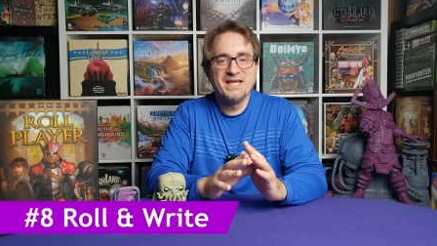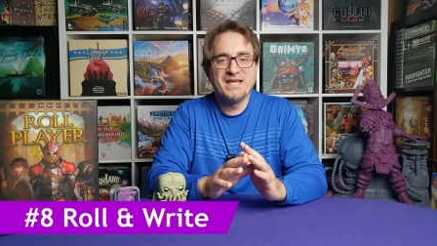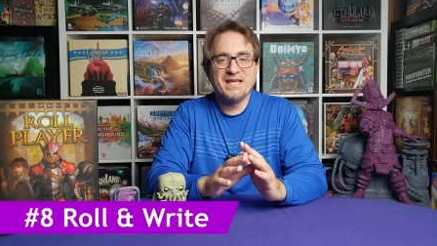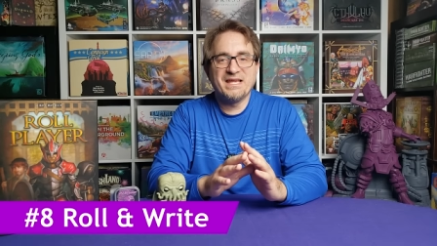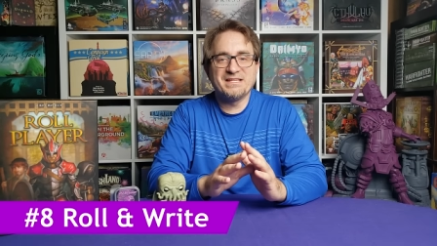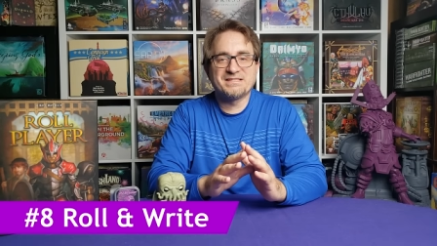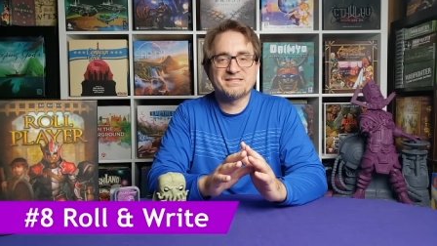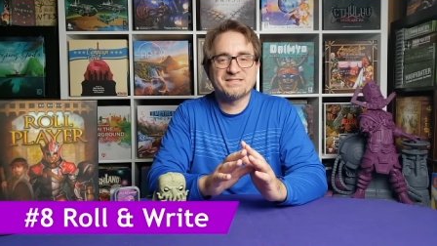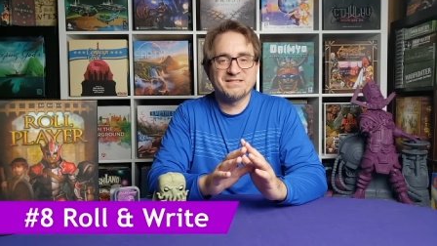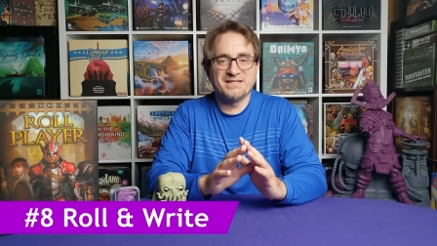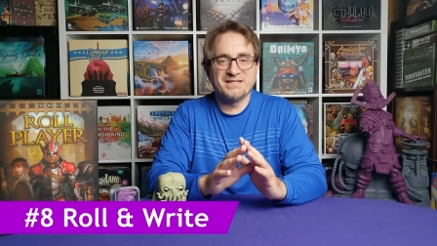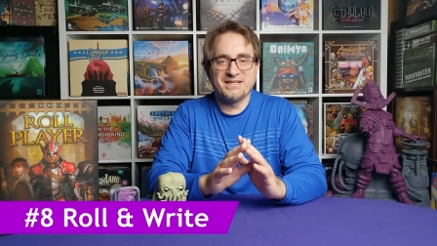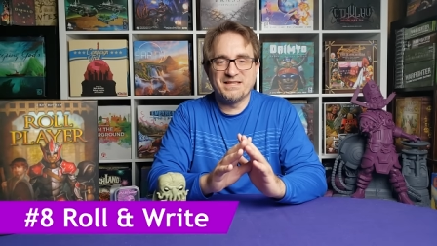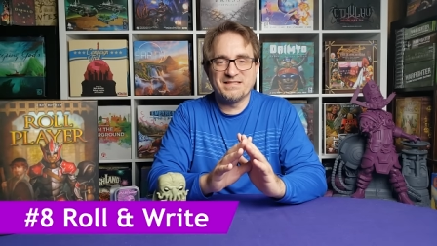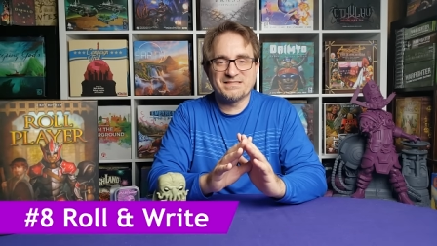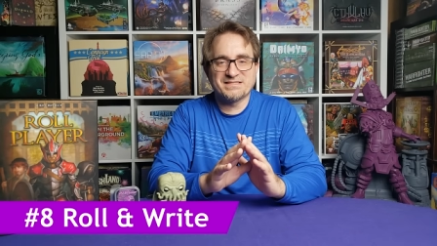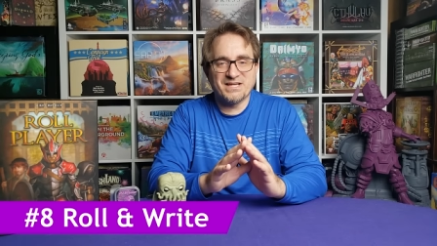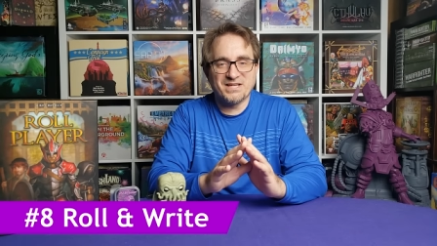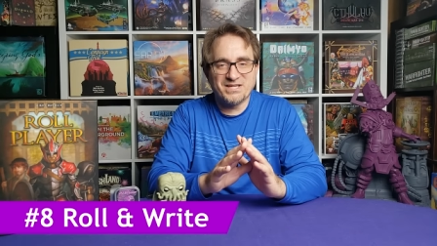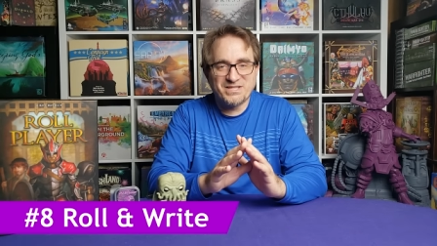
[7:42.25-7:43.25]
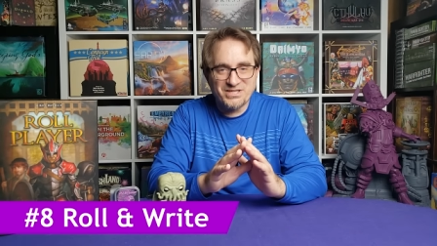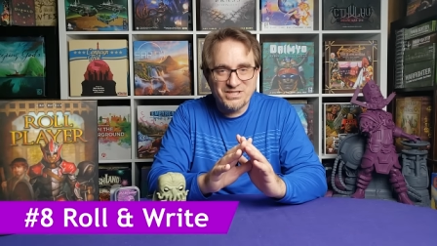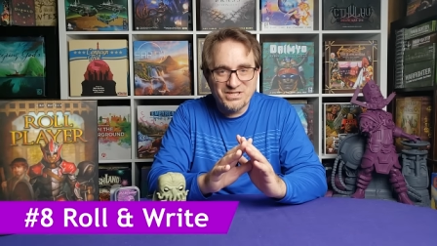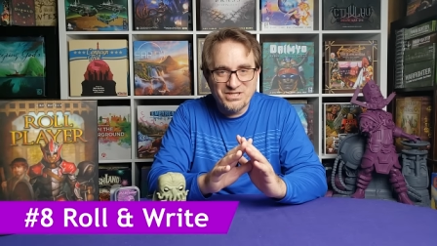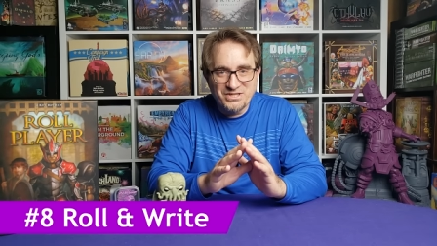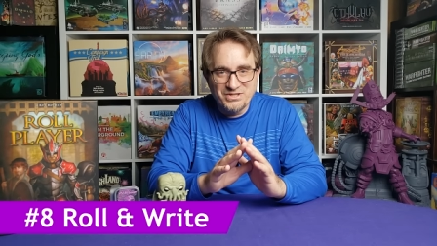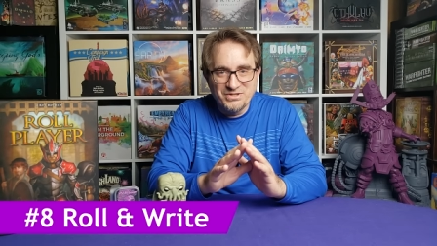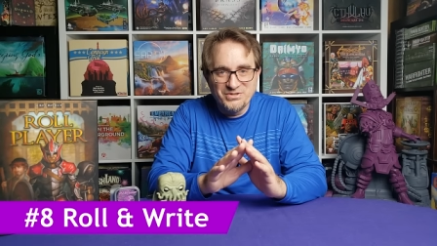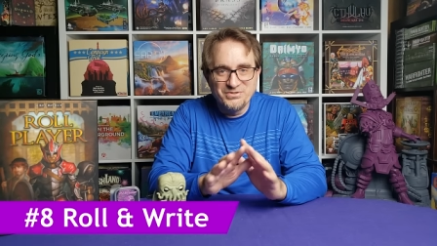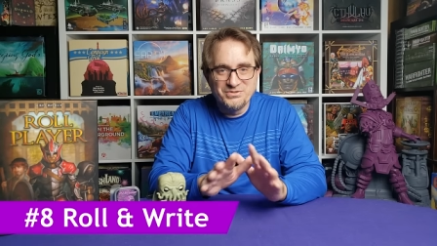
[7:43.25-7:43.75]
It's it's a
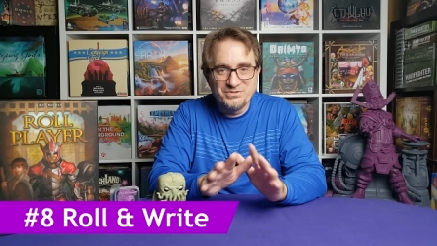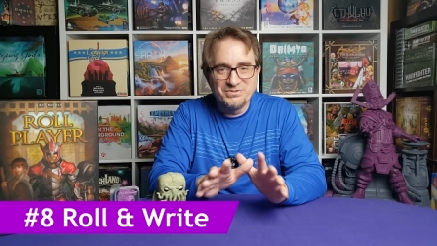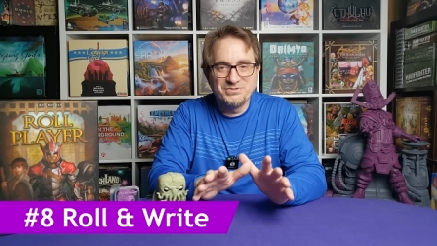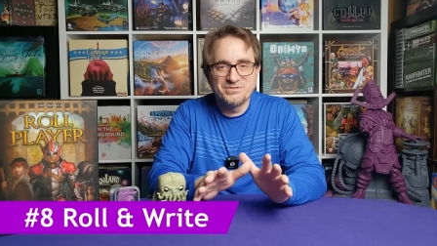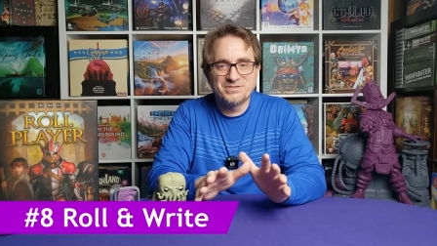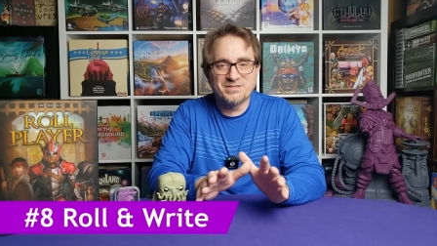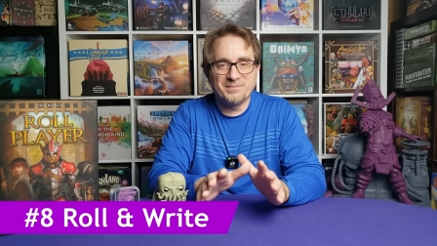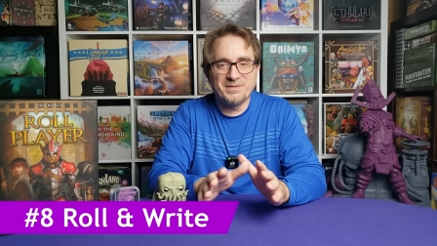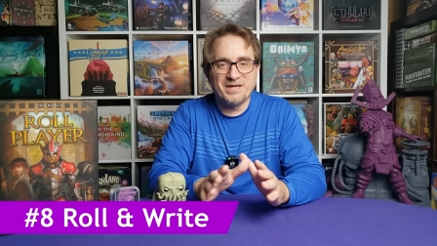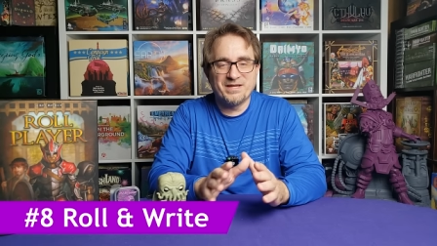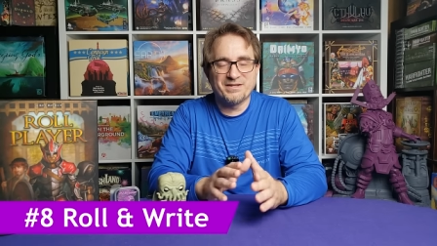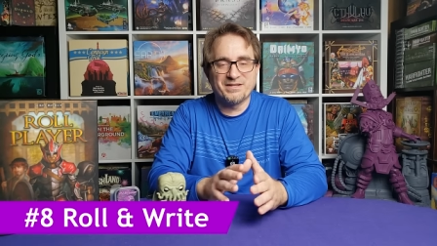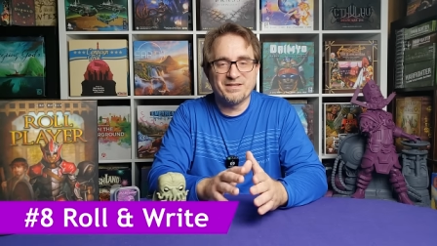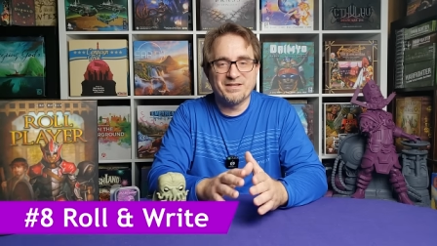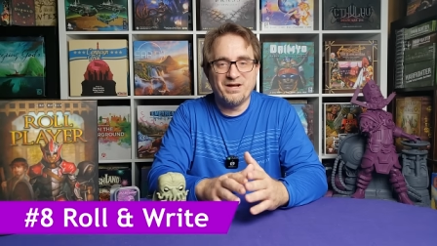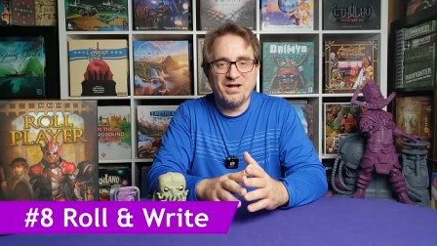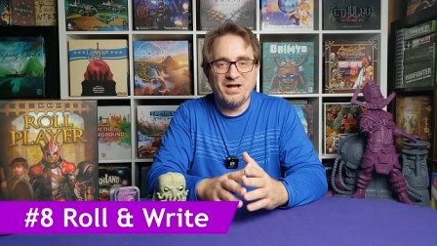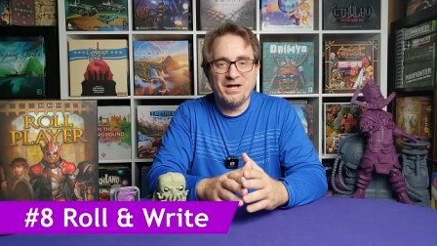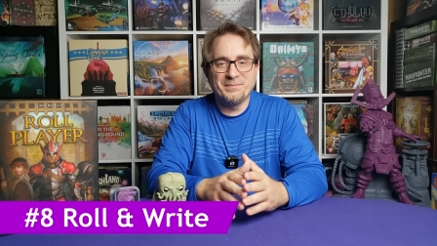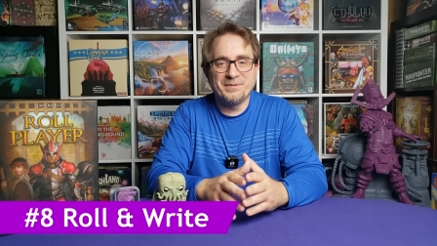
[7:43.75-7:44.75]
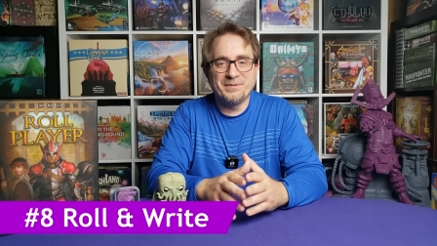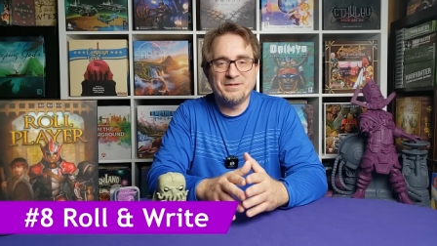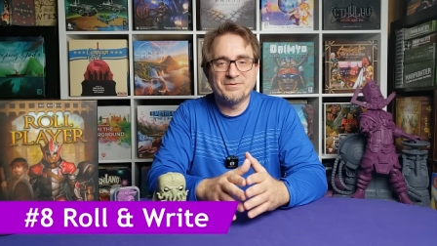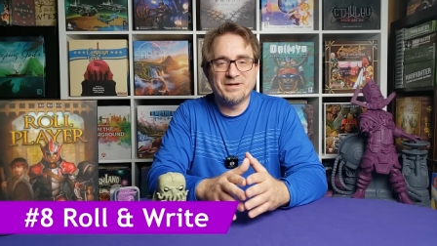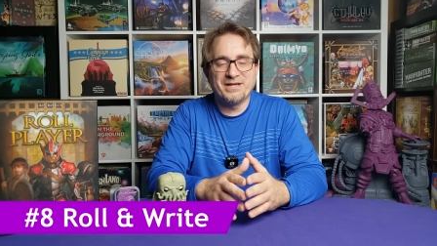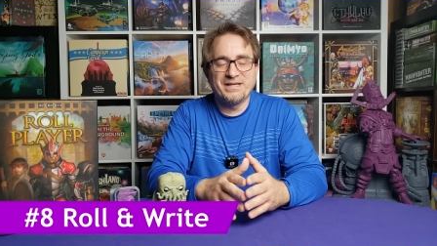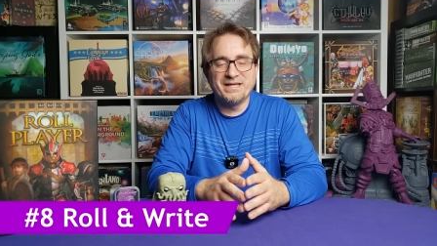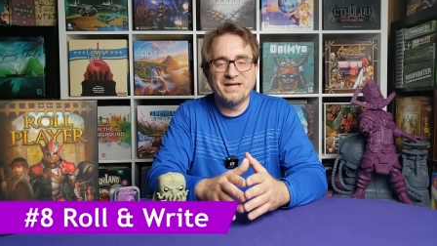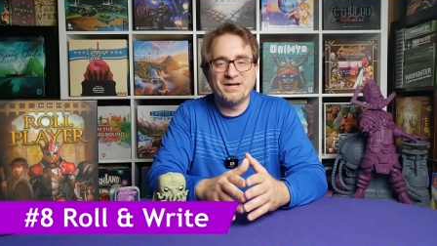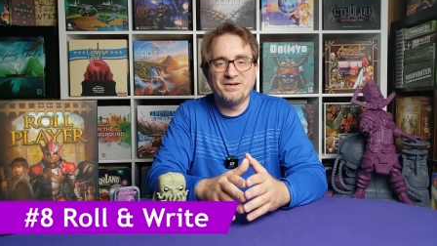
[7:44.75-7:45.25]
huge amount of the hobby
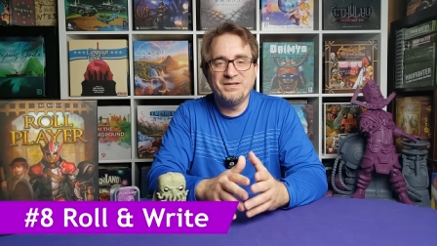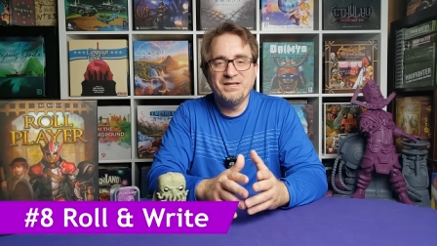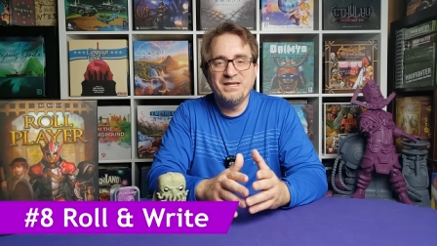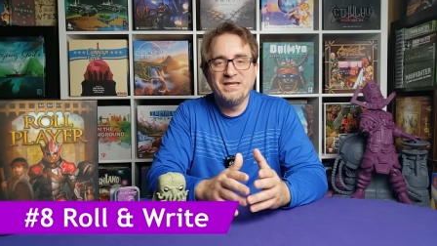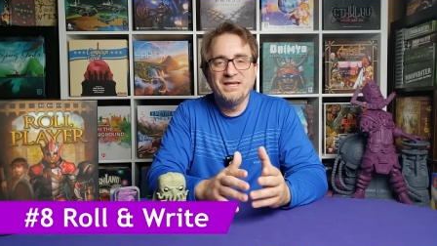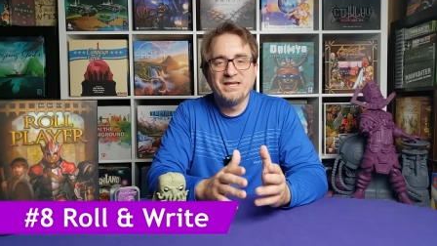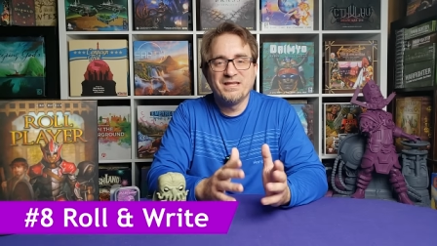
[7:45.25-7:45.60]
right now.